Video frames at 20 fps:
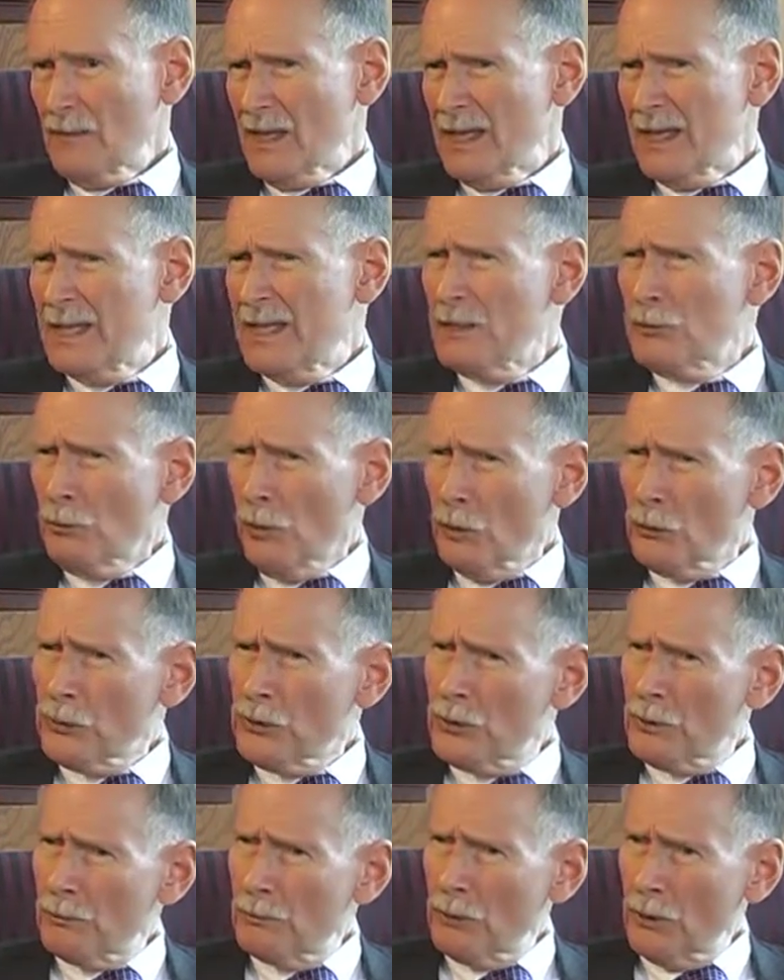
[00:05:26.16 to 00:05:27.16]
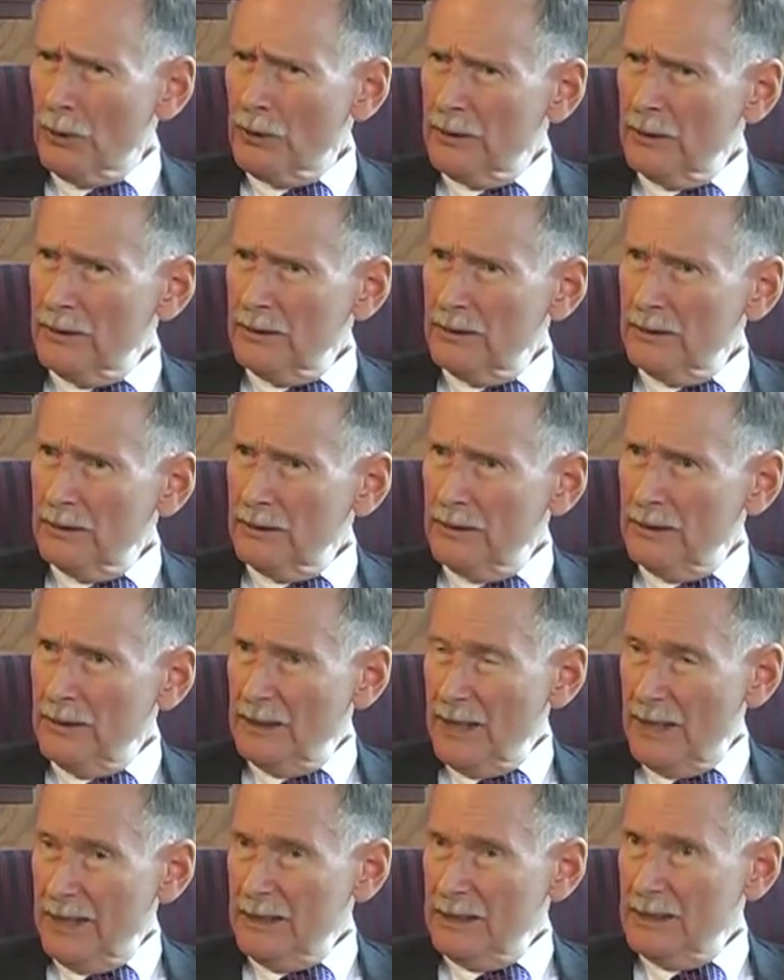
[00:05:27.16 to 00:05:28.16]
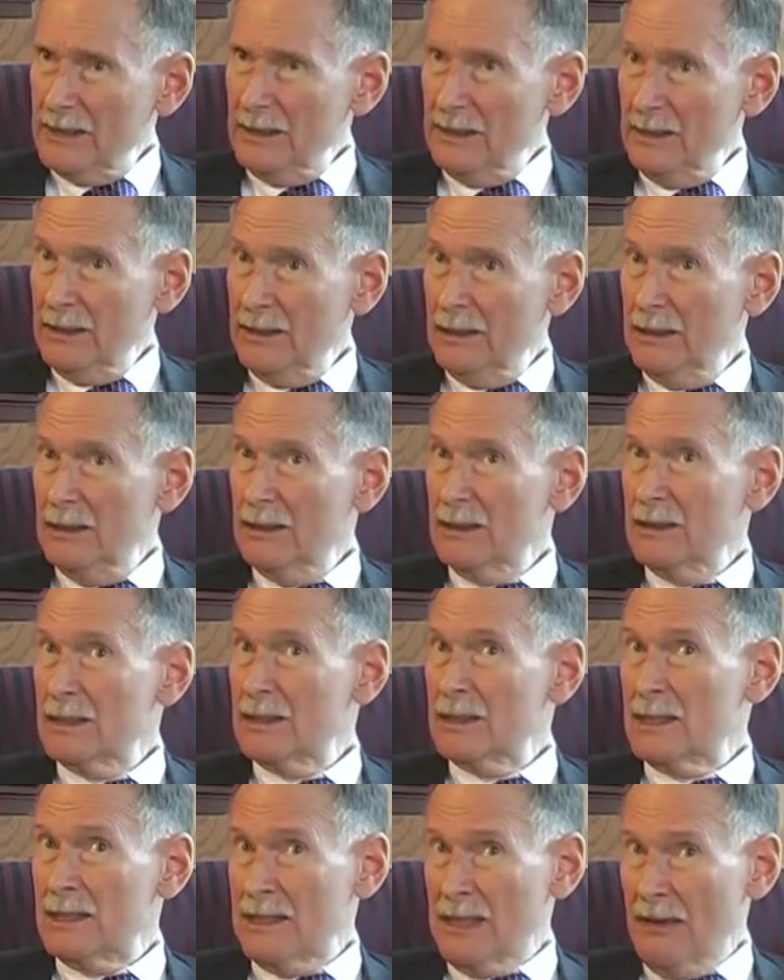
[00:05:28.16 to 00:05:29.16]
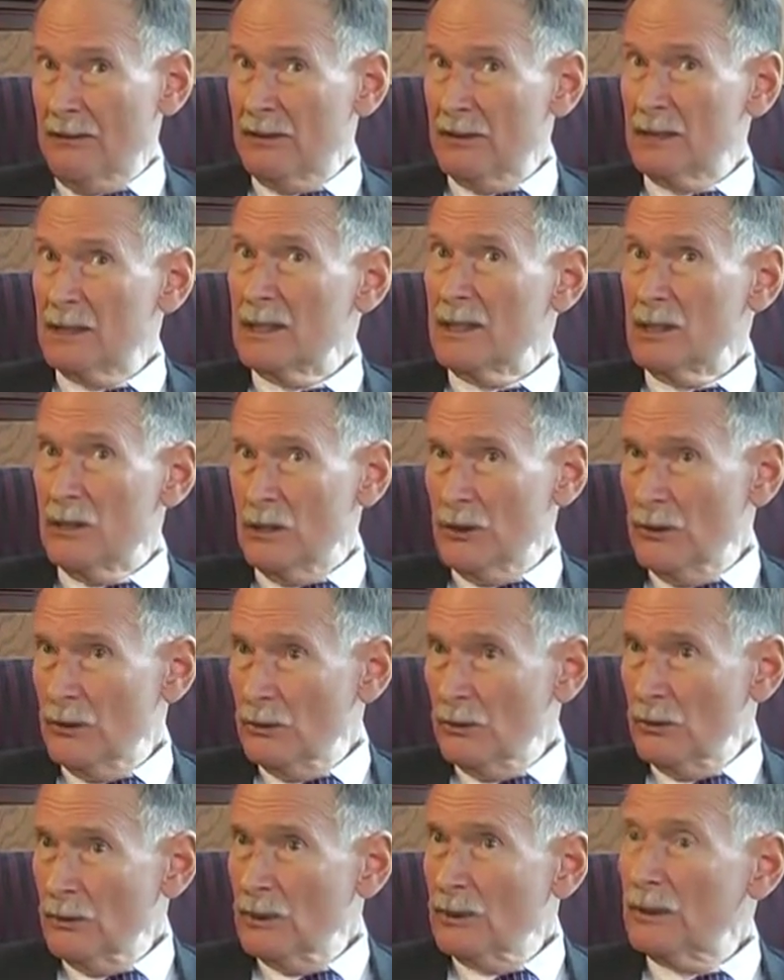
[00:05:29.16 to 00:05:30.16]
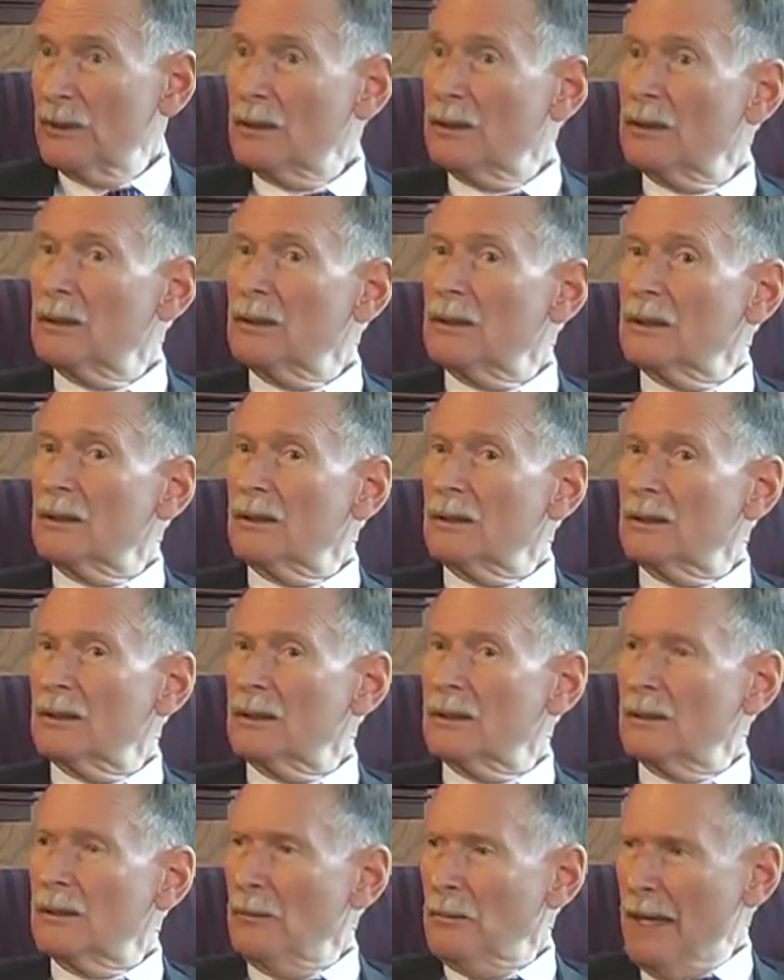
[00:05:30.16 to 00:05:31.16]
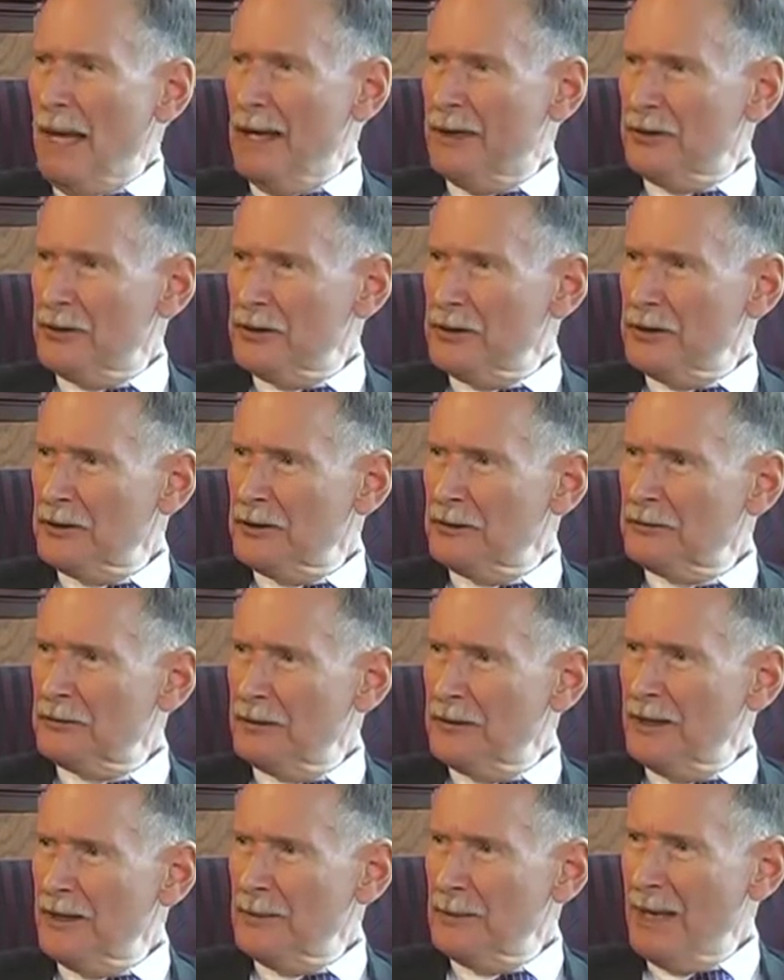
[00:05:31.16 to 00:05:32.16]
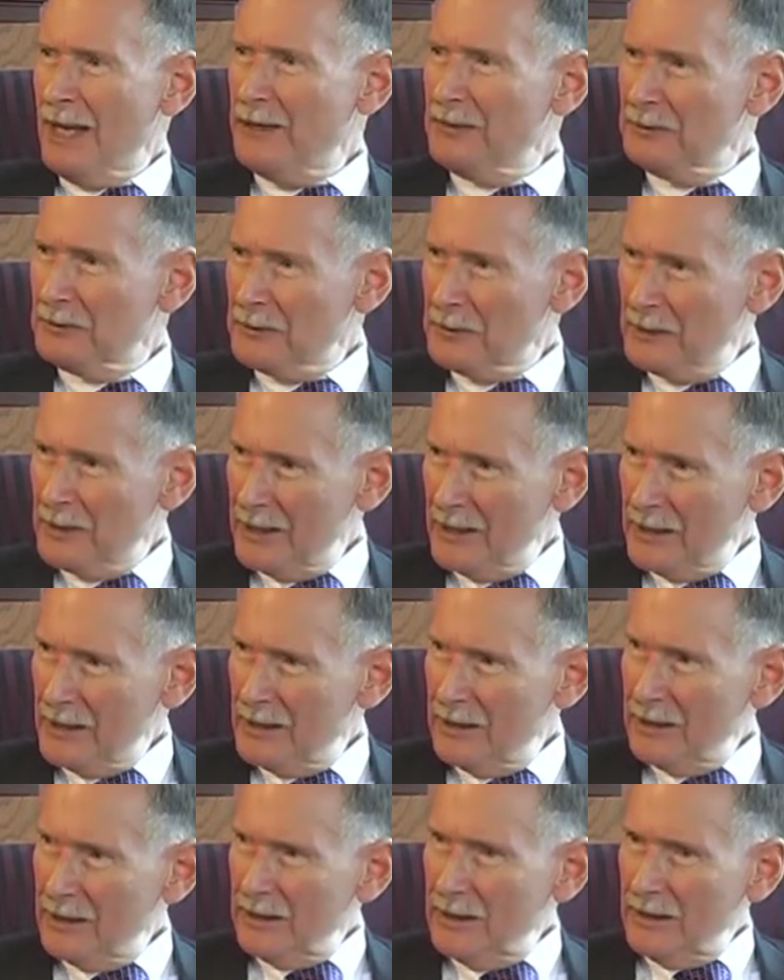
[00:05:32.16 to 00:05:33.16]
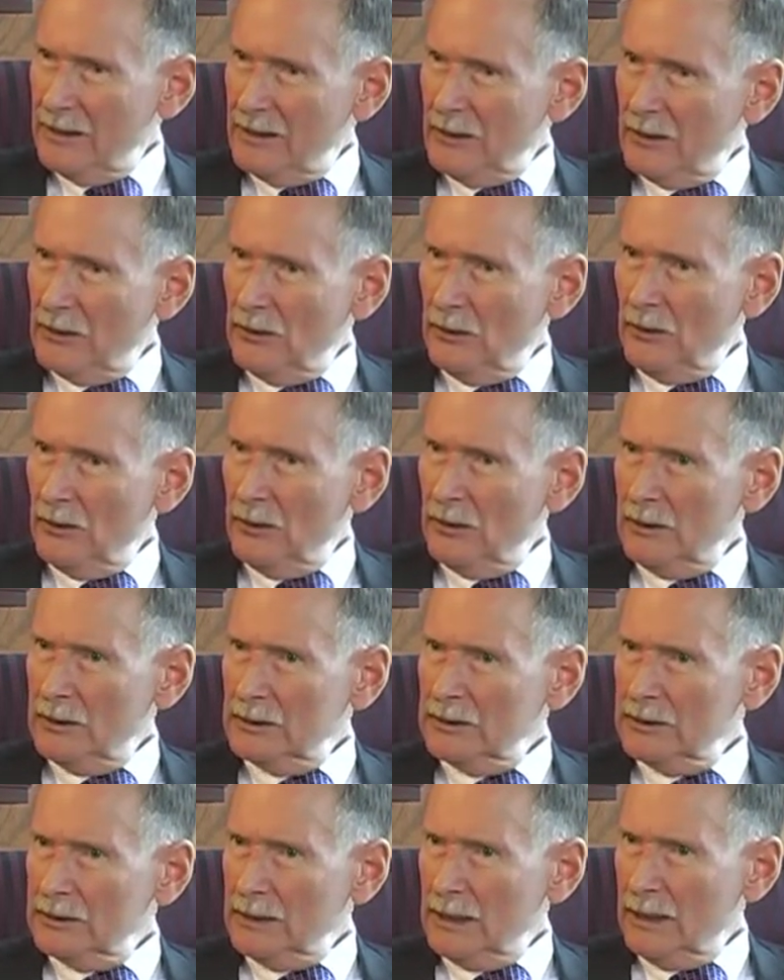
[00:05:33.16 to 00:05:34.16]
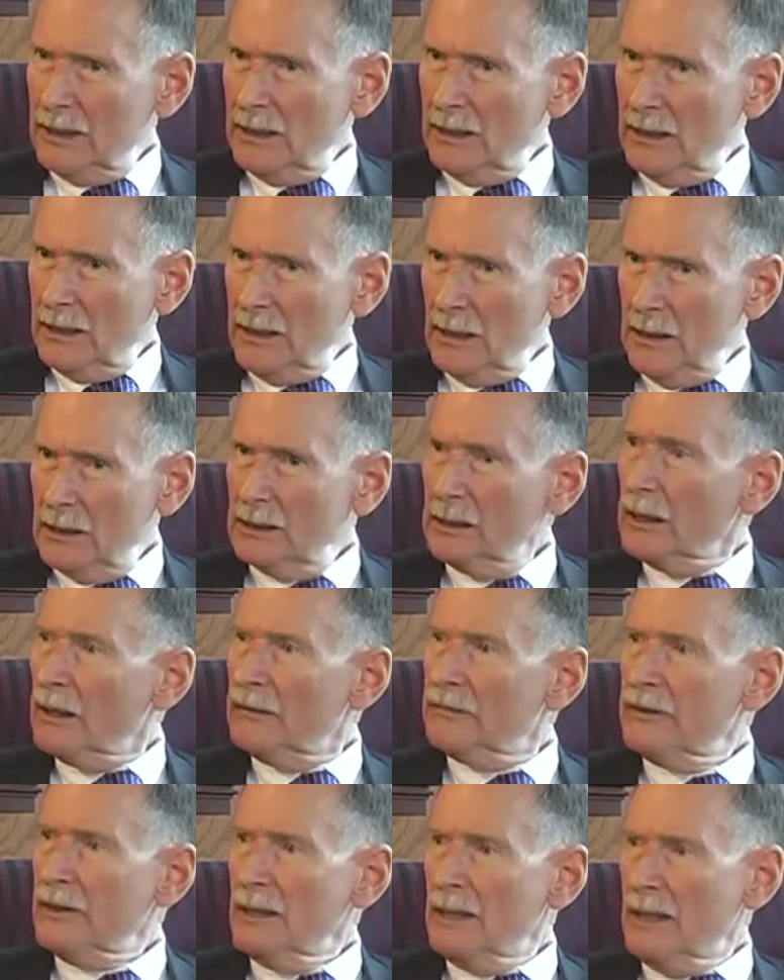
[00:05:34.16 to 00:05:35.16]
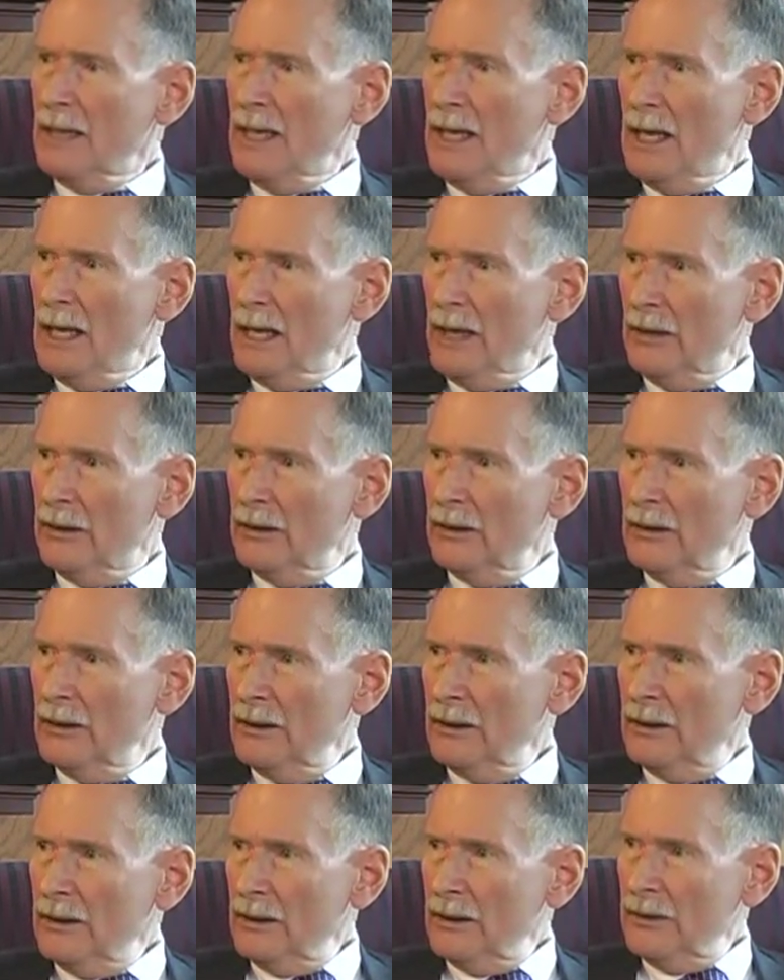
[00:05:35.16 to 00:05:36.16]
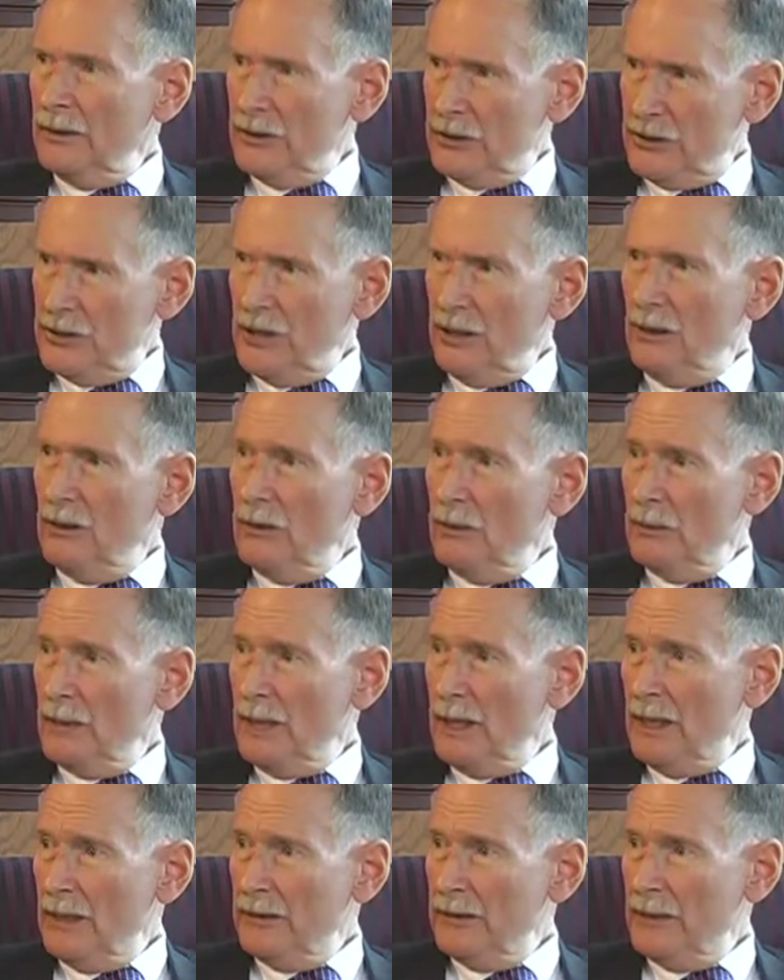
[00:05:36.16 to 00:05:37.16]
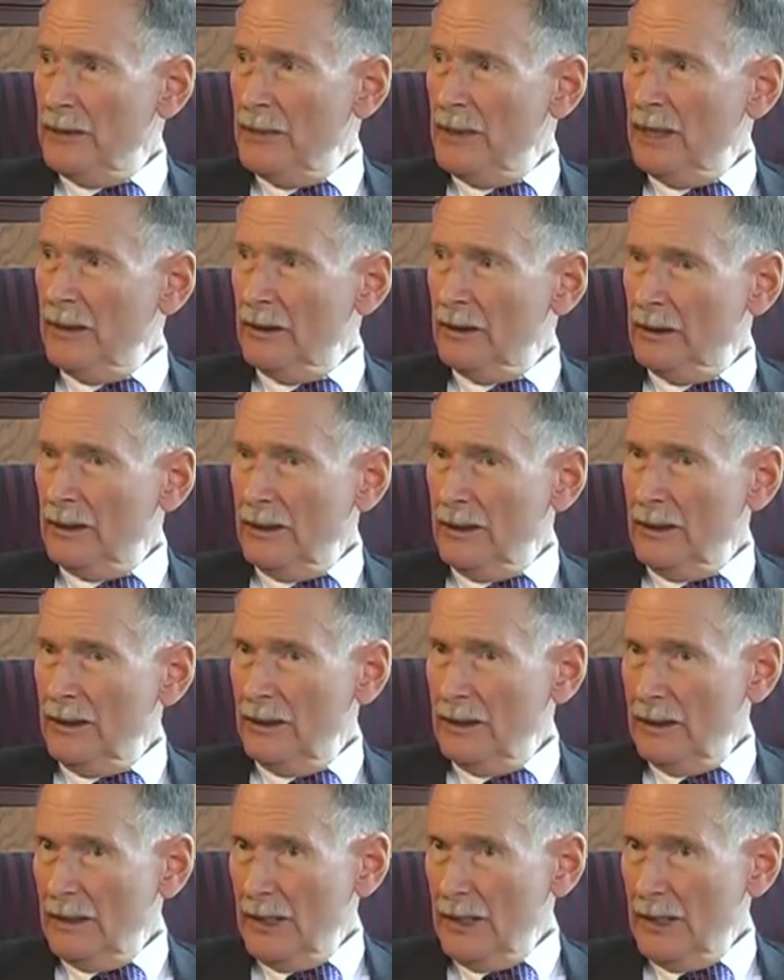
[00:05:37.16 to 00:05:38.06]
He wrote the book in 1972, a banner year for him and for me, called Unloving Care, Nursing Home Care in America.